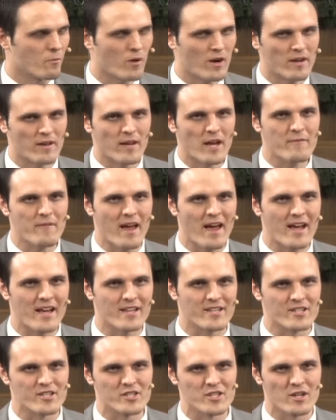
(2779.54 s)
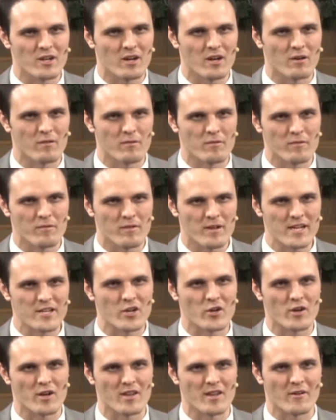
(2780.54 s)
we're on the knife edge of
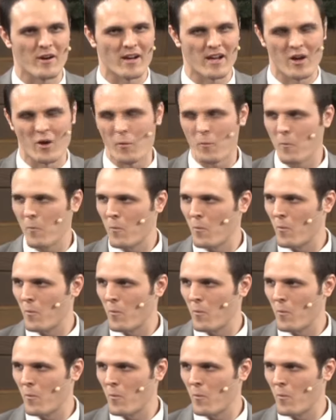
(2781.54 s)
eternity right now.